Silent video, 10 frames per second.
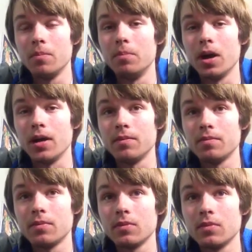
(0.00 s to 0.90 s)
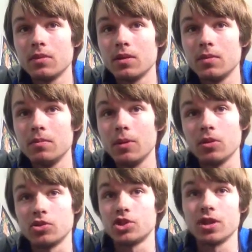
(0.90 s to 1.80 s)
But
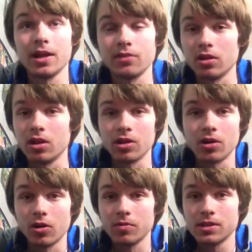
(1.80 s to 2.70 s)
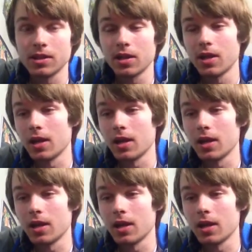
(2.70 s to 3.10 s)
Mayweather should have the longer arms.